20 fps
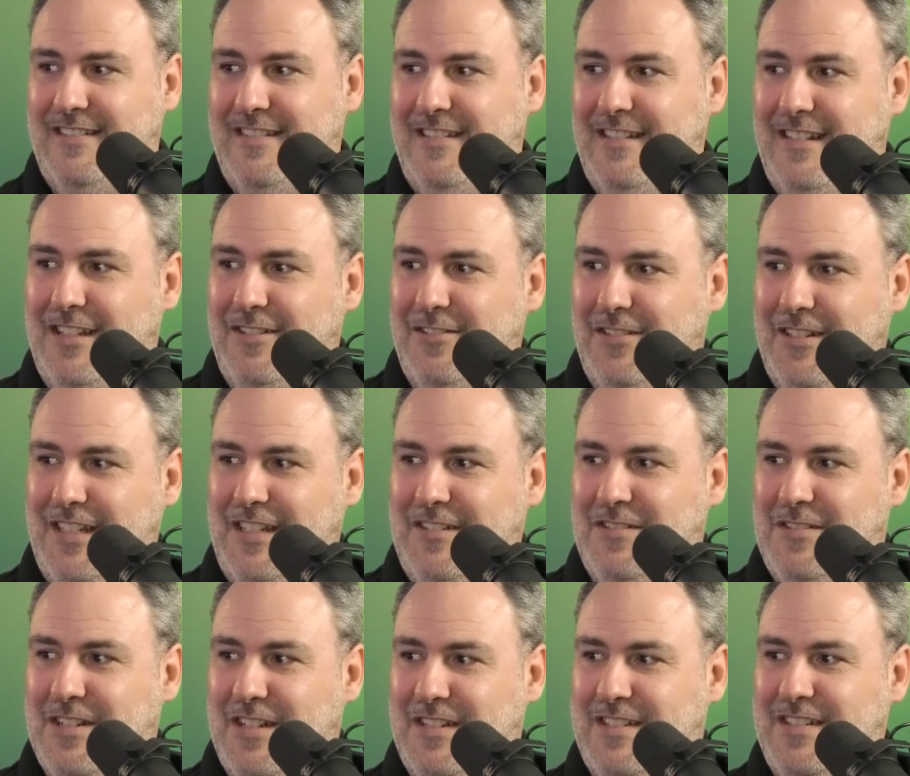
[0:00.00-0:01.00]
literally
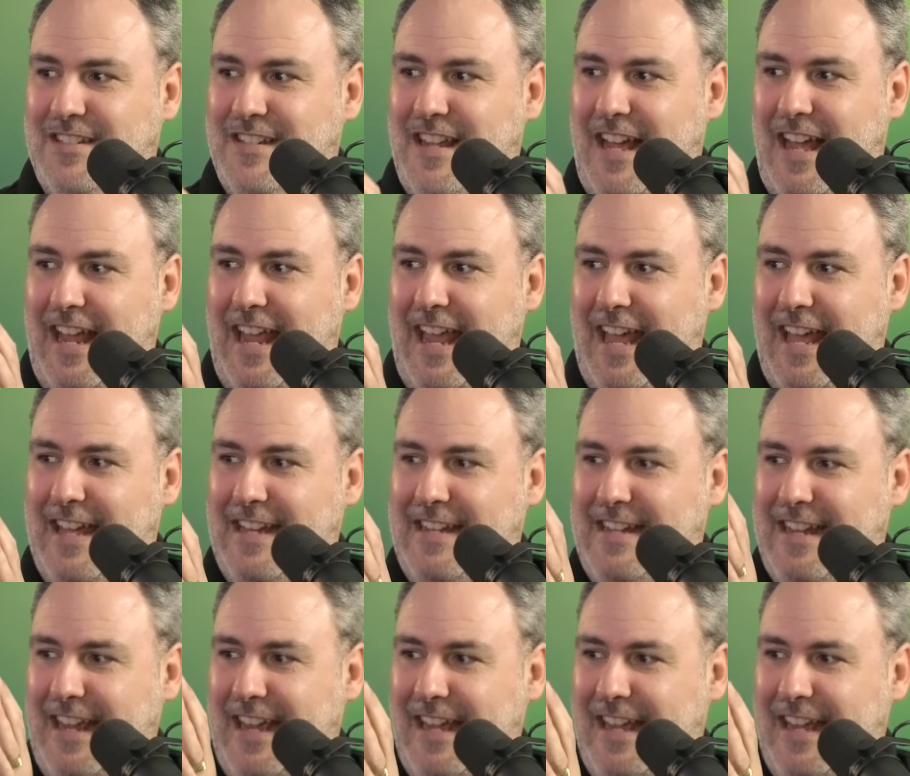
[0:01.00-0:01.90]
just a head